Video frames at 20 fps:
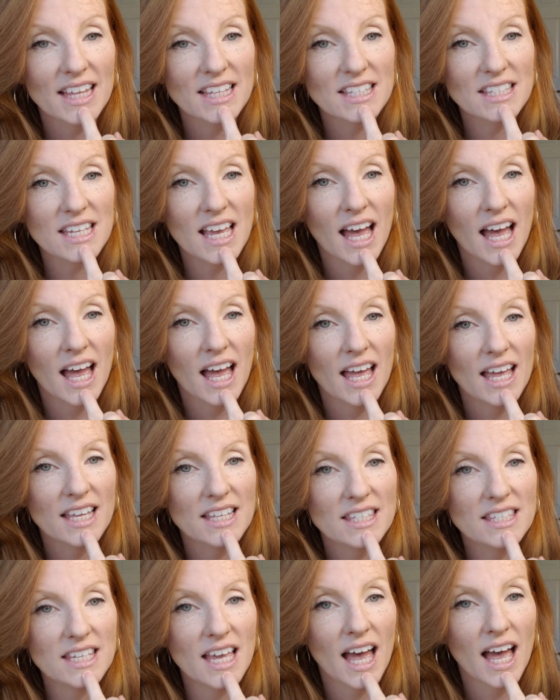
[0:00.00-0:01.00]
T,
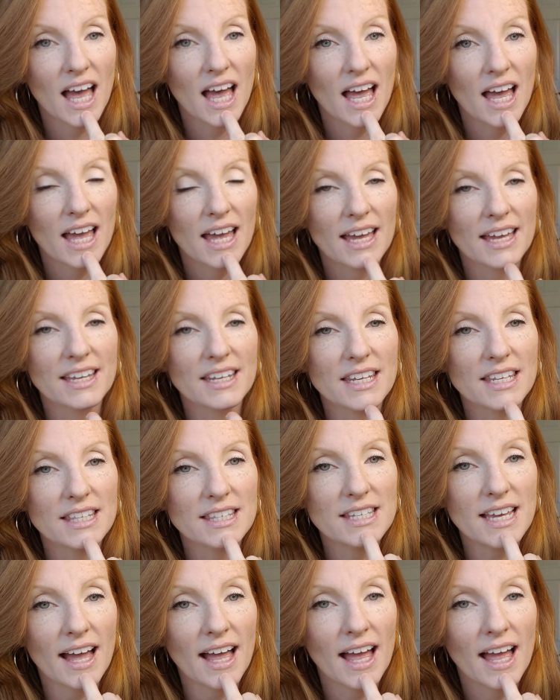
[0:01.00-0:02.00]
T, and
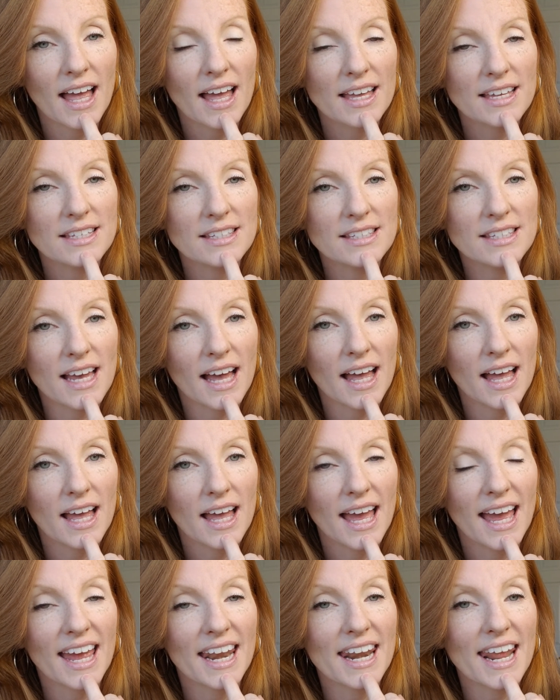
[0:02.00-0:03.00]
D, D,
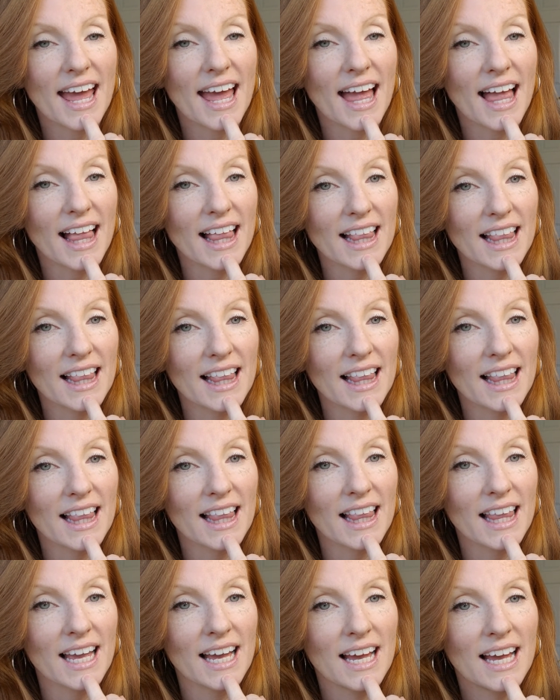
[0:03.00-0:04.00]
and
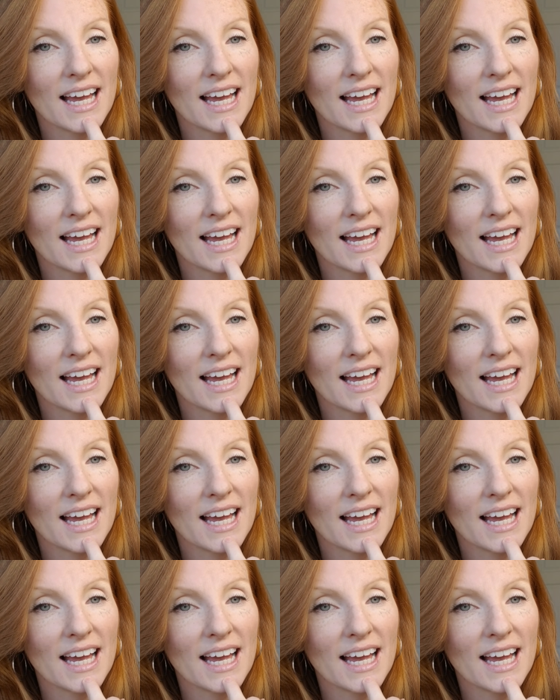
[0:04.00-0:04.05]
L.